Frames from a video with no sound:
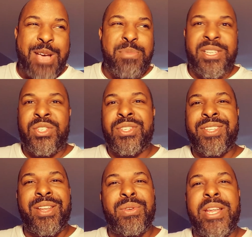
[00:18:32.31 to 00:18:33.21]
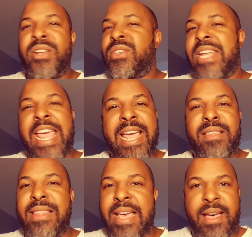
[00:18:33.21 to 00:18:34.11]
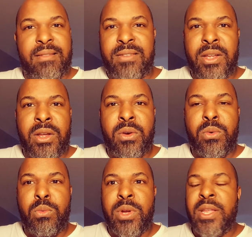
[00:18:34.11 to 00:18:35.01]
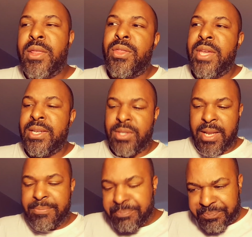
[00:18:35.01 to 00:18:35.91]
but it's just, I don't entertain that. You know, one of the things that